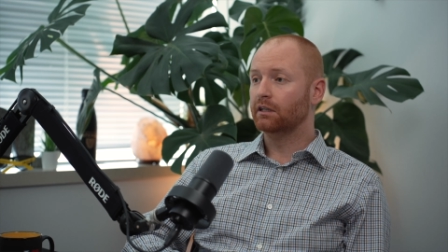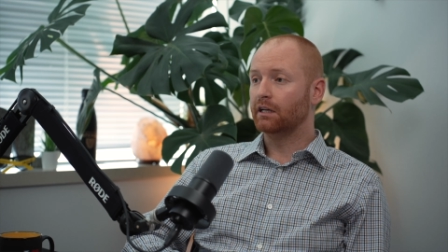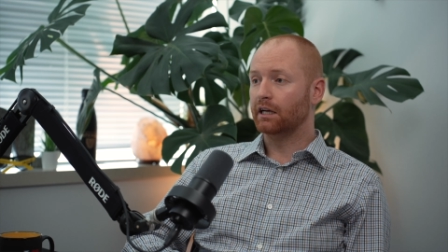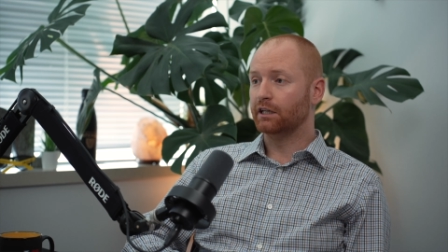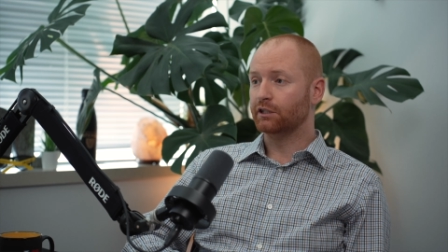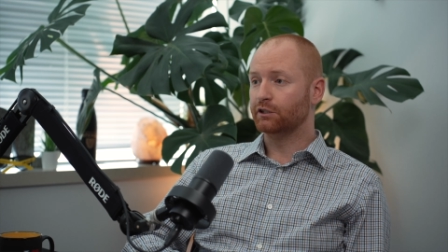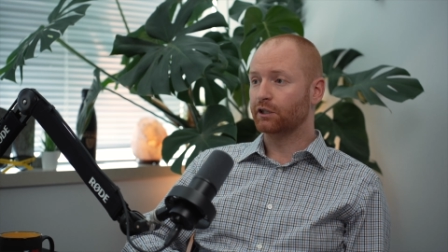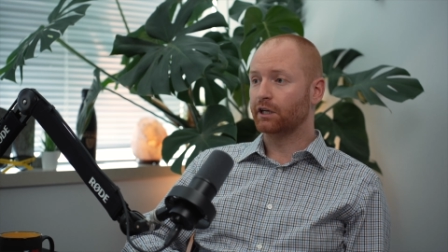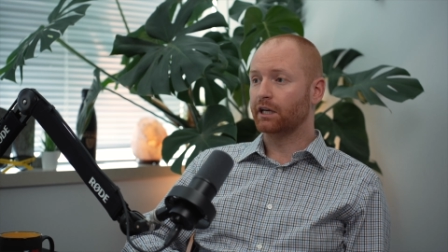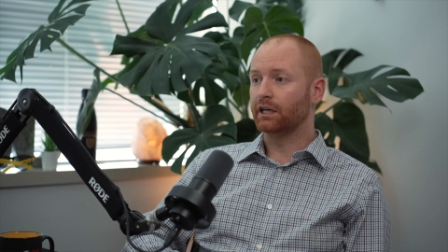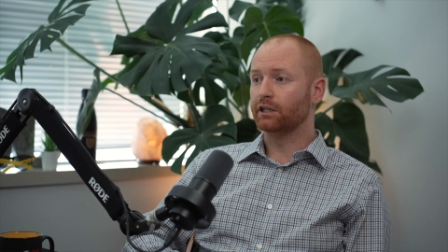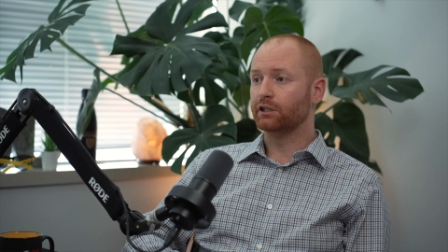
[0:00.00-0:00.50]

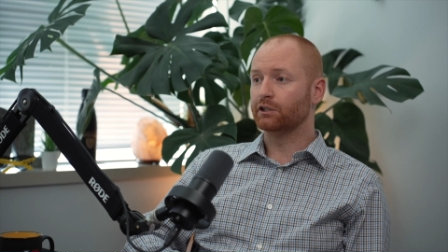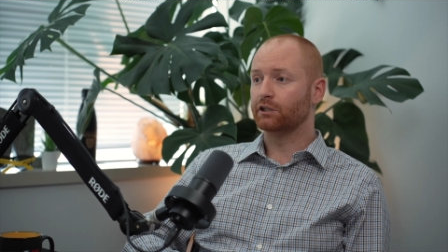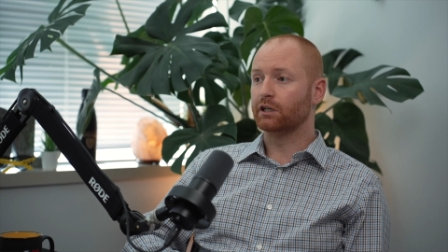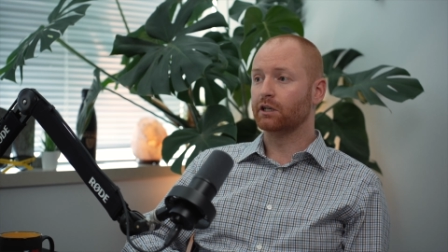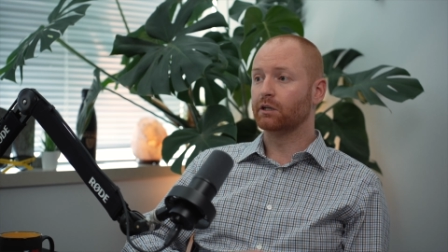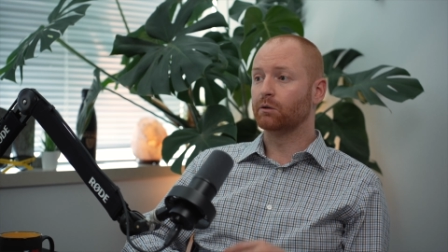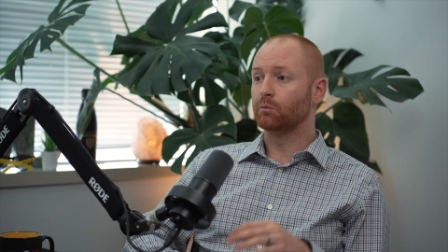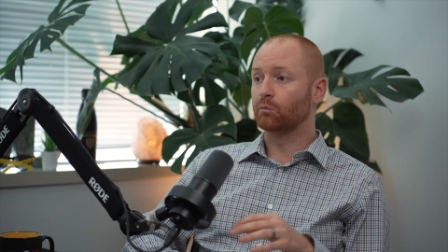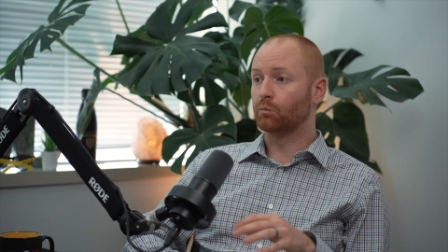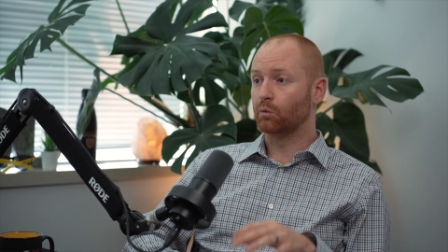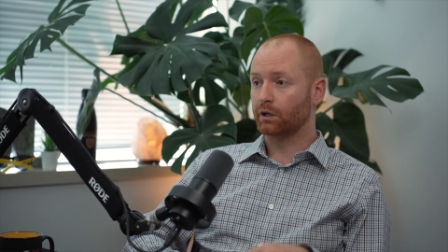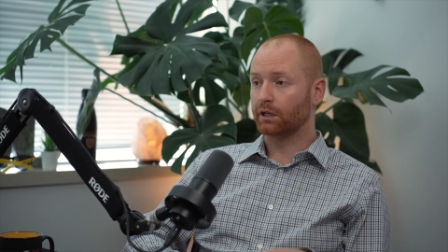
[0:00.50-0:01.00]

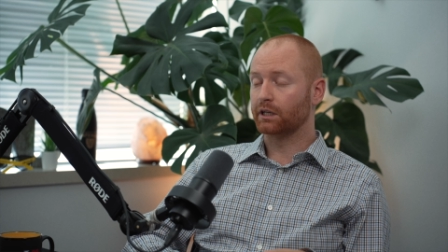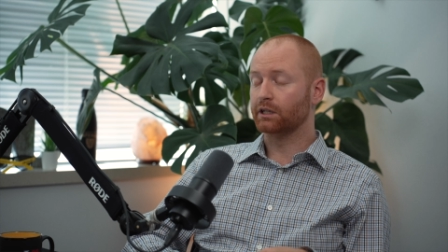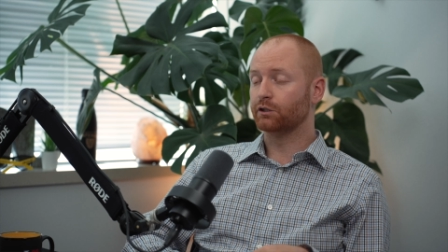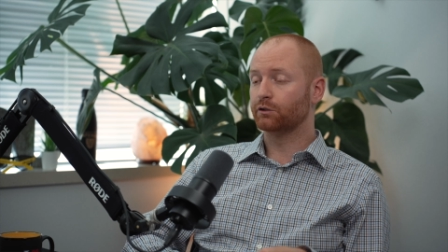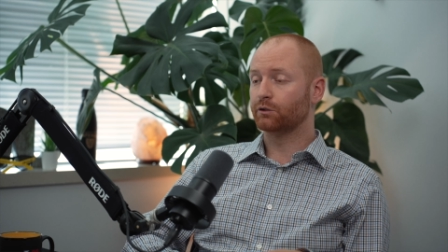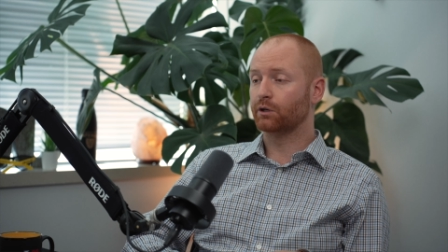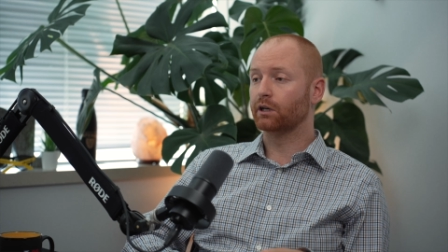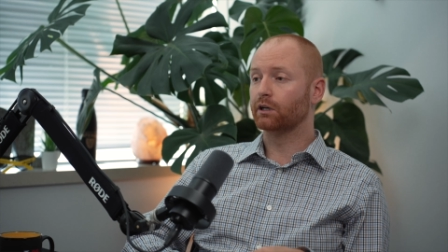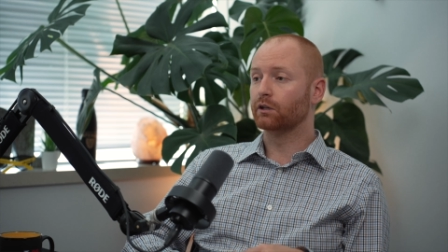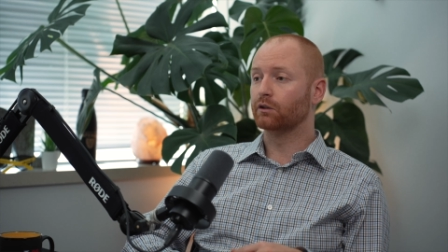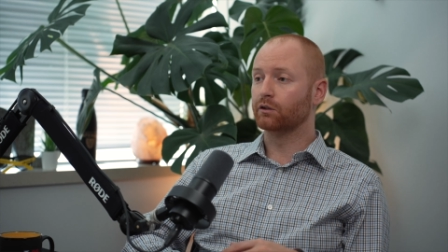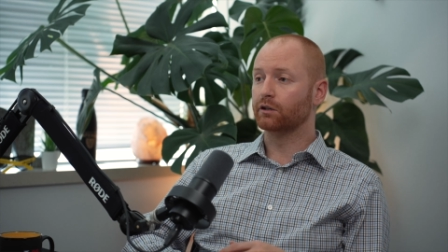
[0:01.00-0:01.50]
education, work
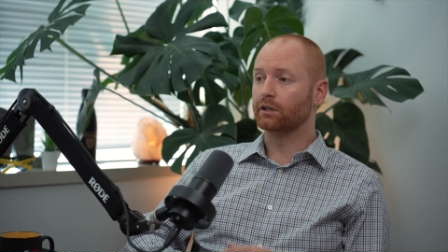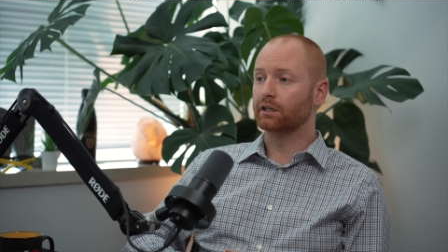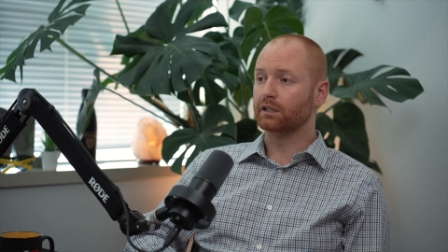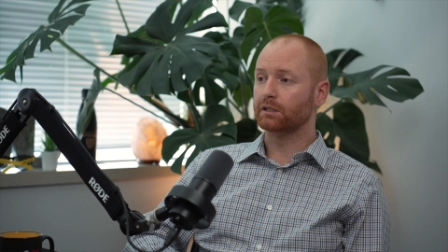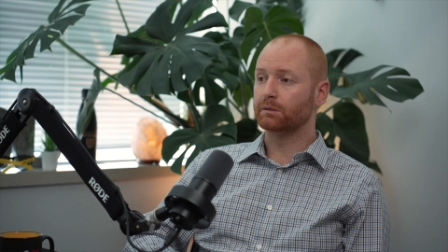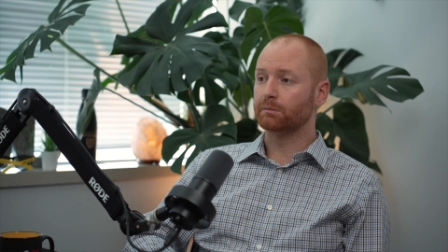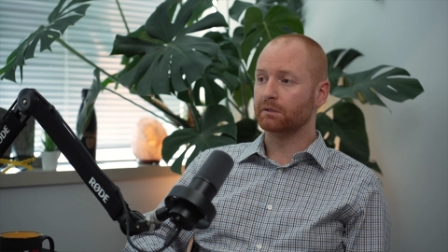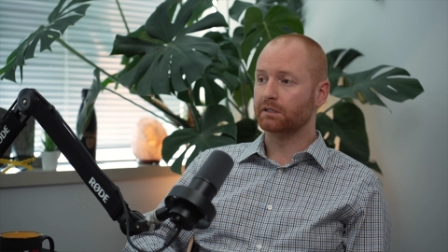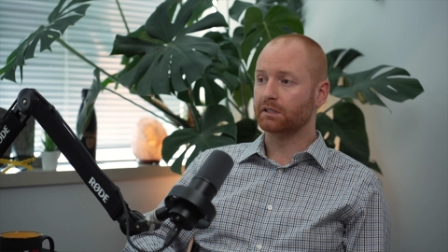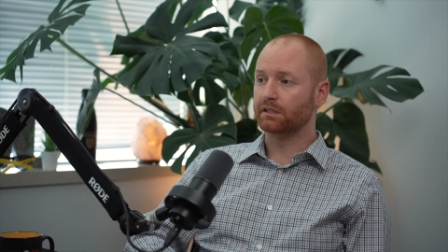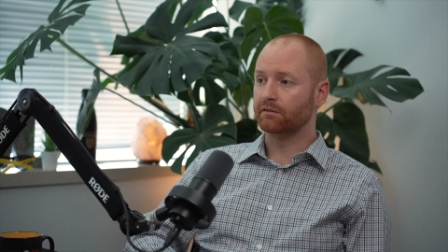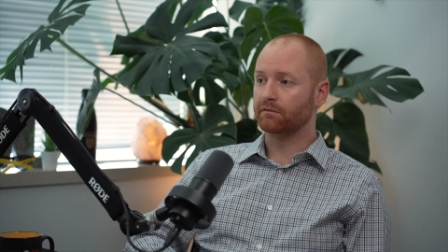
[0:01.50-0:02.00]
integrated learning
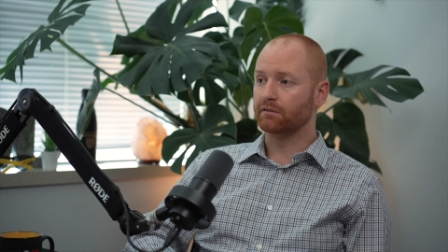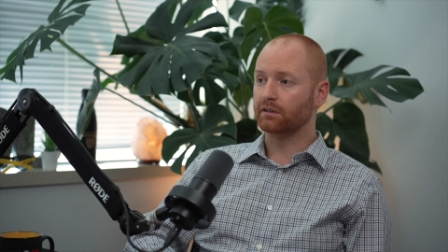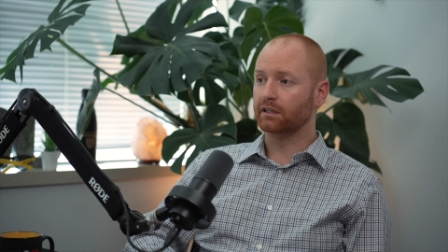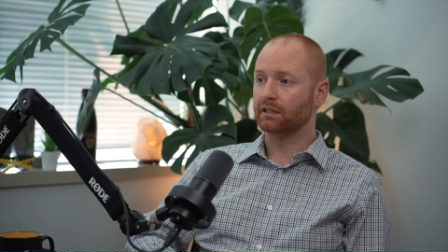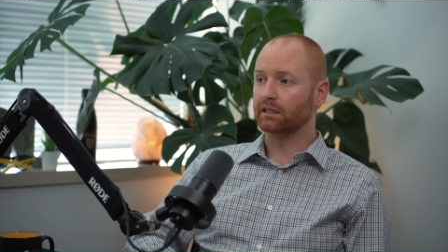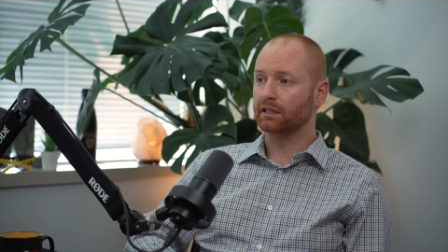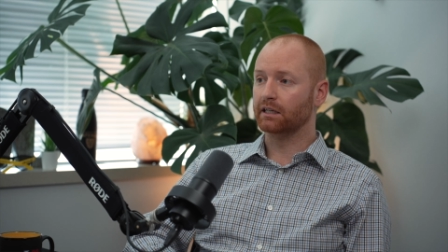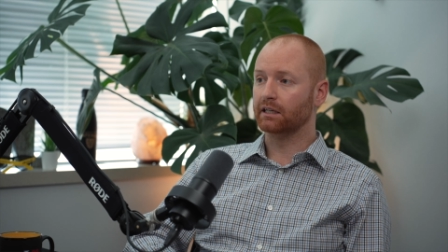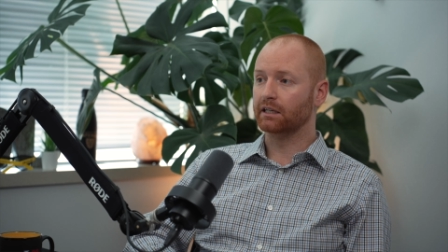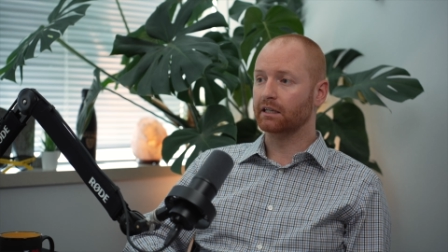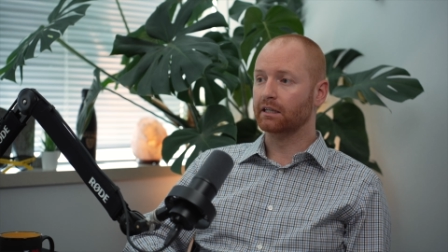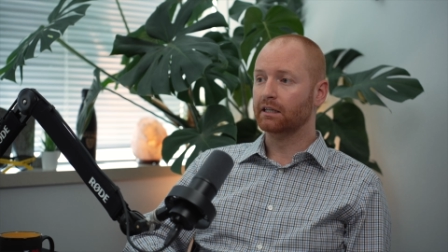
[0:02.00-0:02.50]

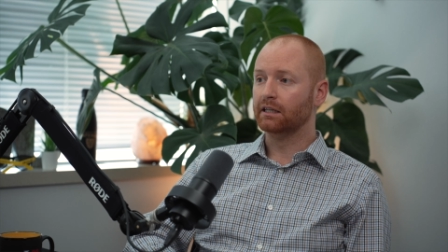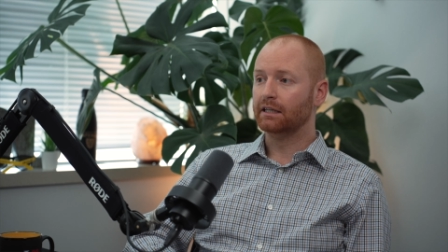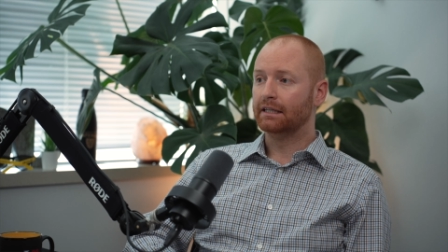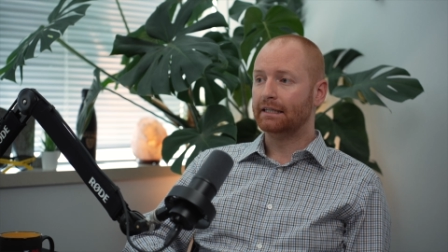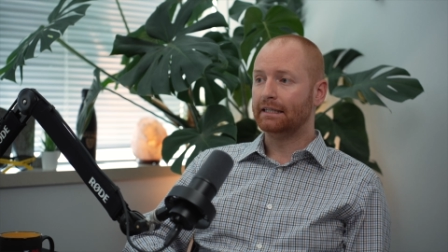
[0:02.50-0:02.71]
specifically,